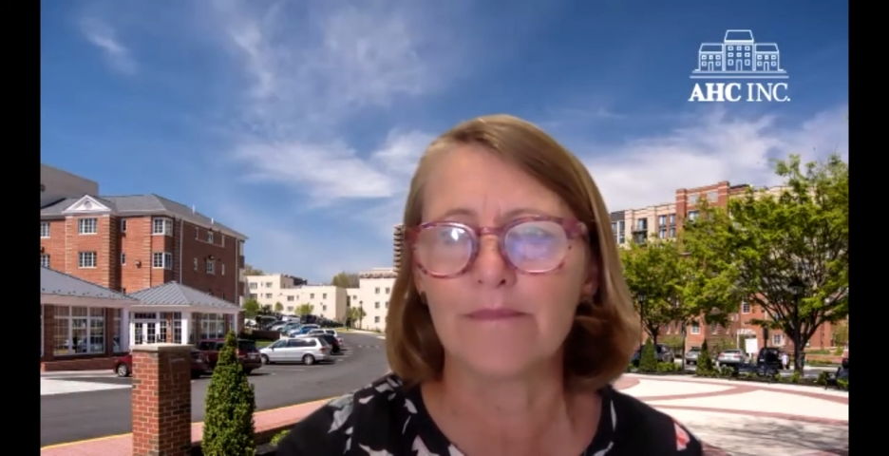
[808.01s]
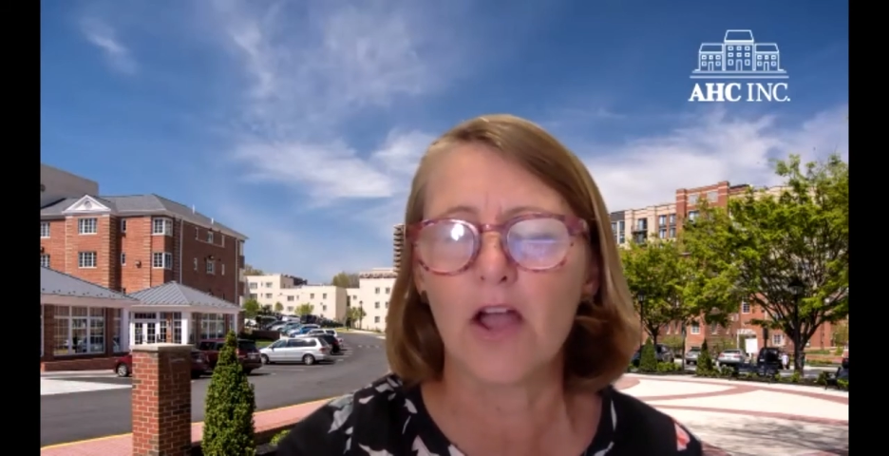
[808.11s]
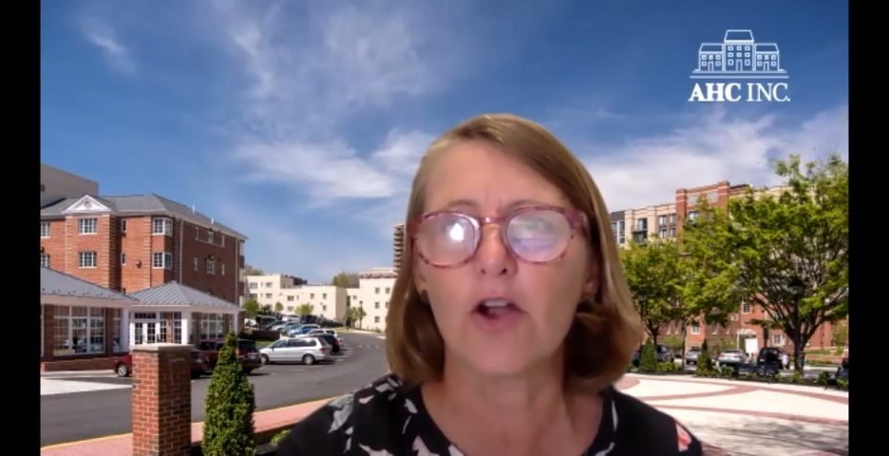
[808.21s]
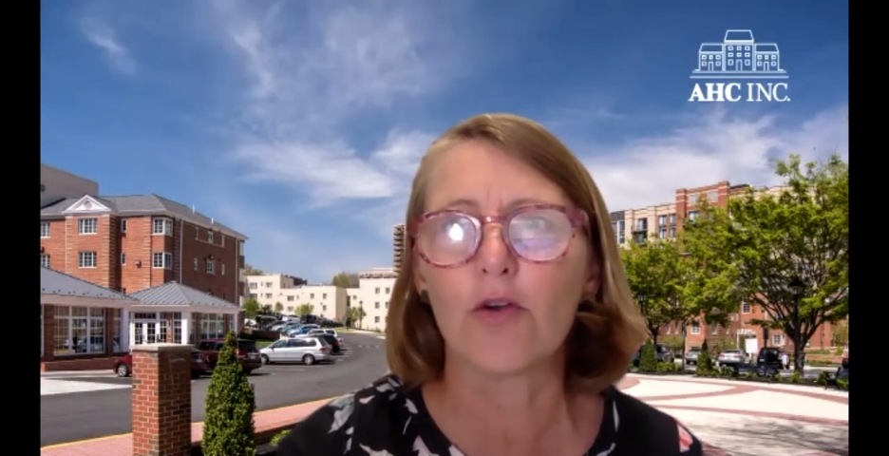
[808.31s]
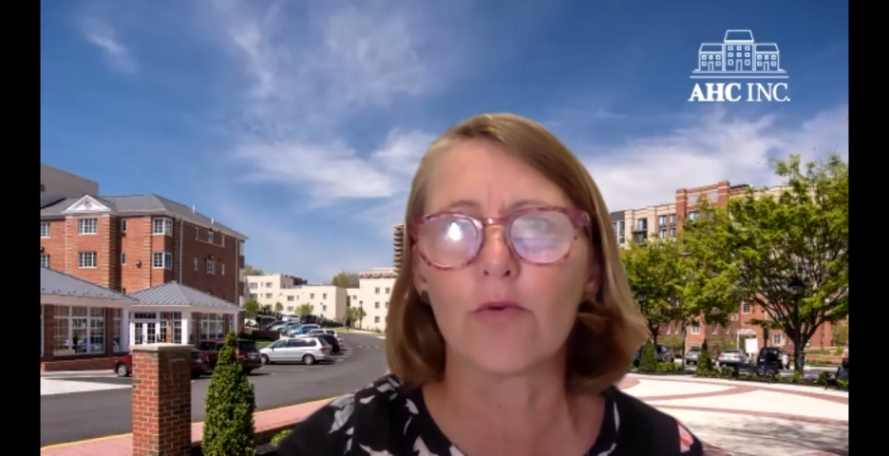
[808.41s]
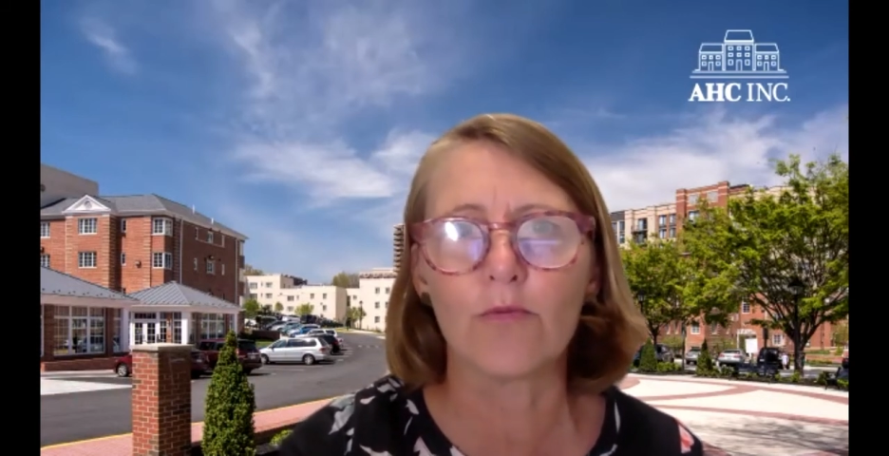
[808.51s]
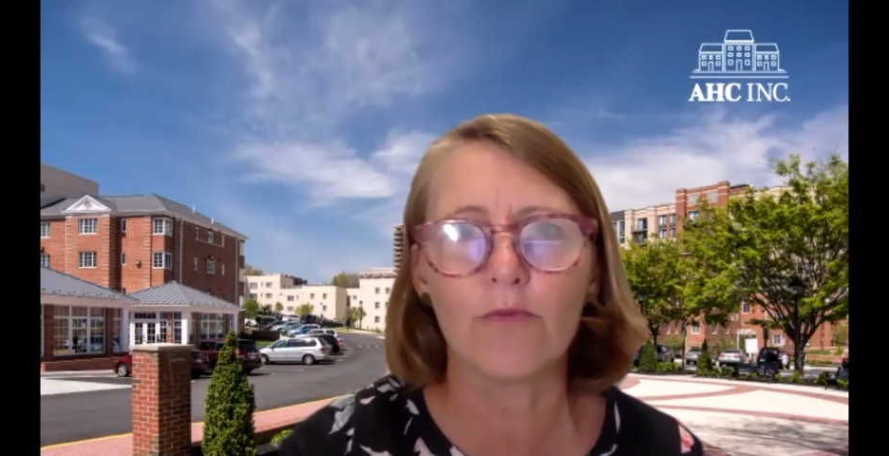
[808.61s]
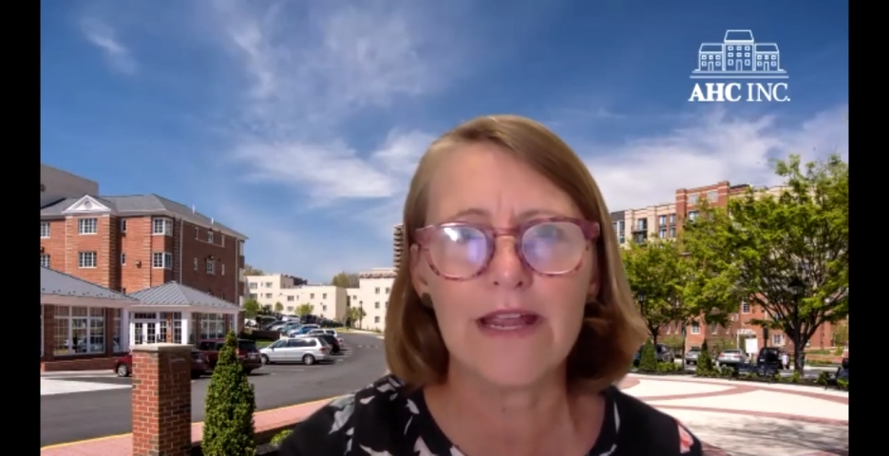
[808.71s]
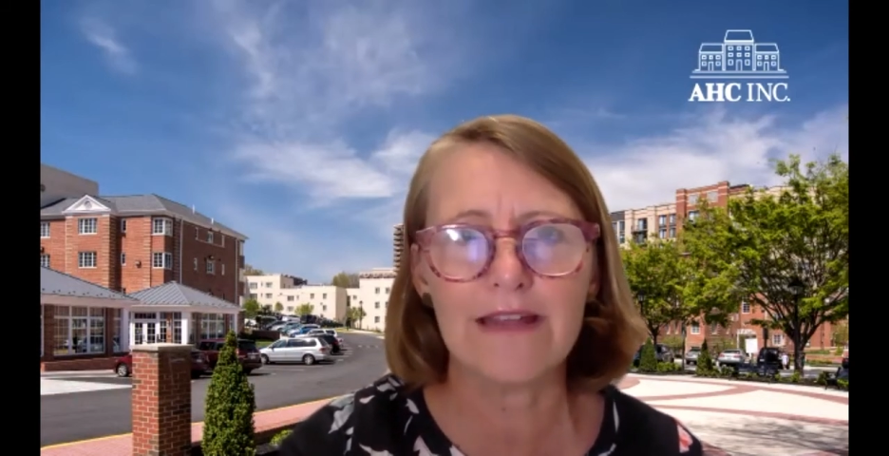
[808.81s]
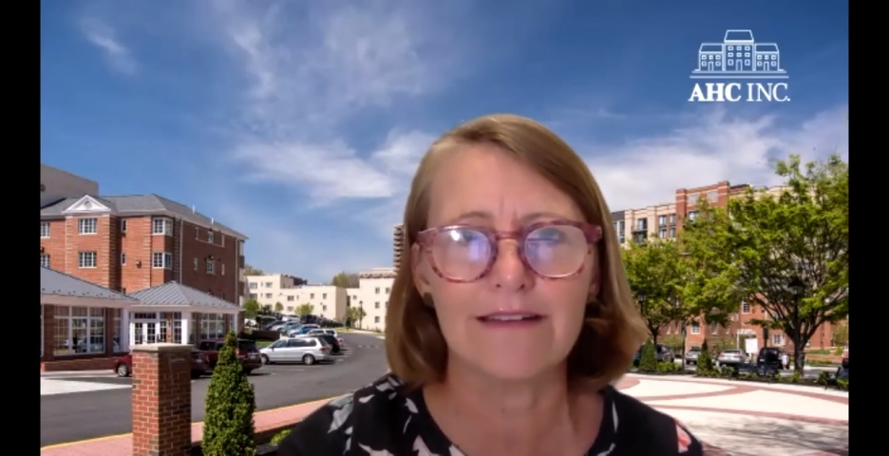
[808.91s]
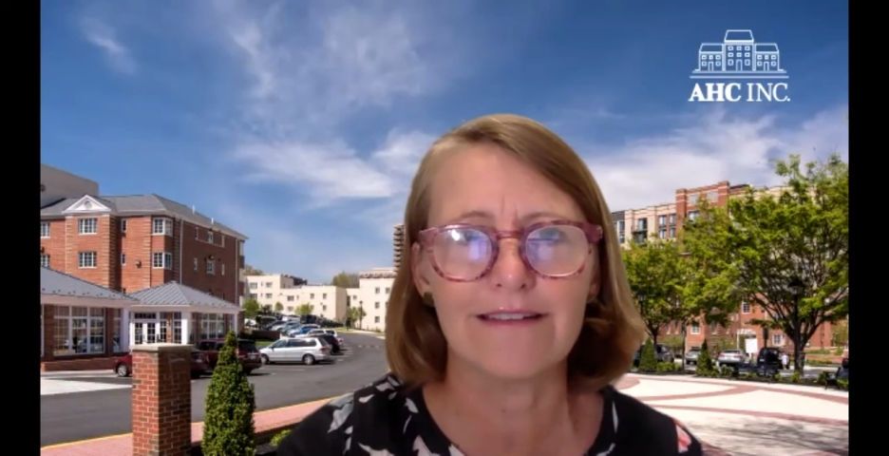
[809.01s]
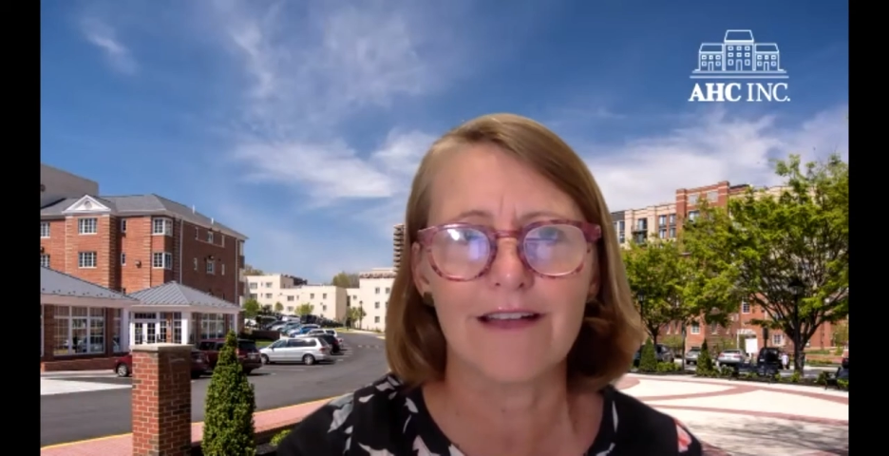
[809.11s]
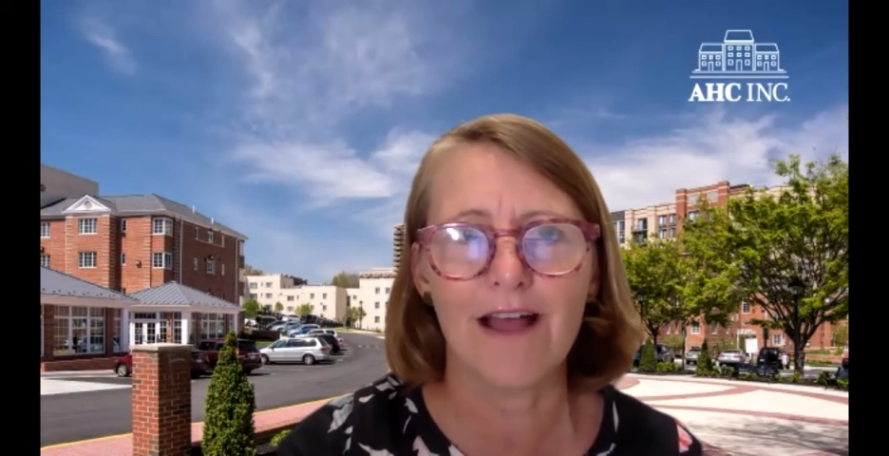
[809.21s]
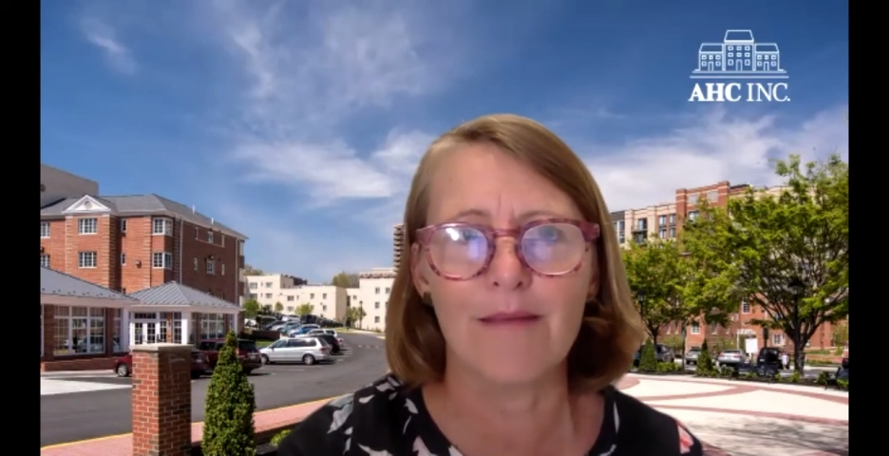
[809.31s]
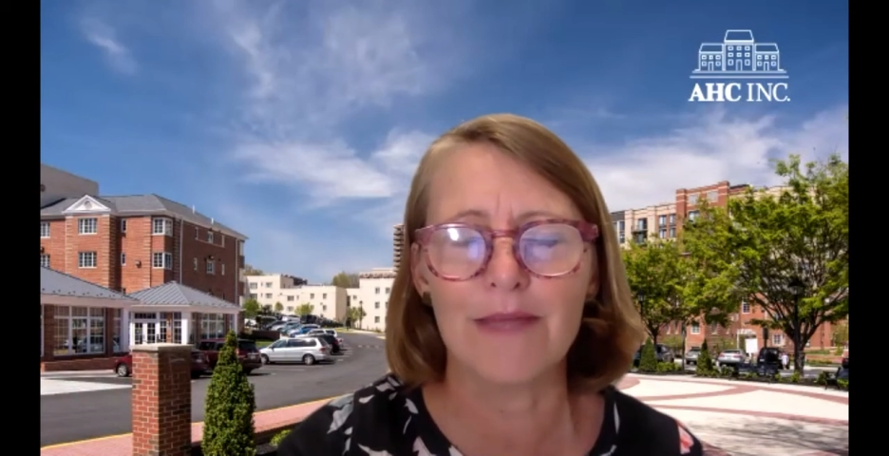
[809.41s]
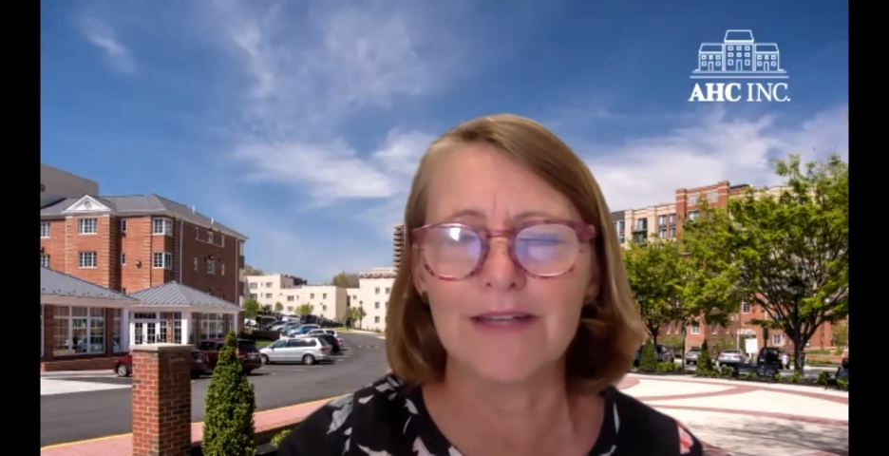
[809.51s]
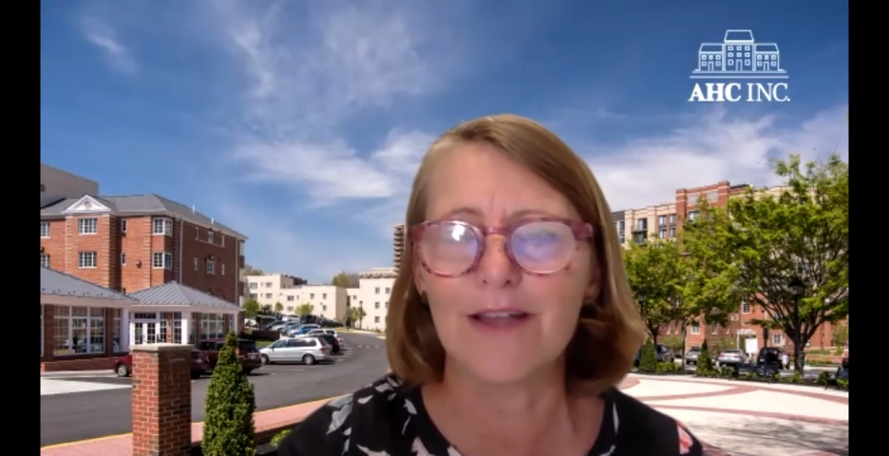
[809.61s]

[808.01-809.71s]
a great comment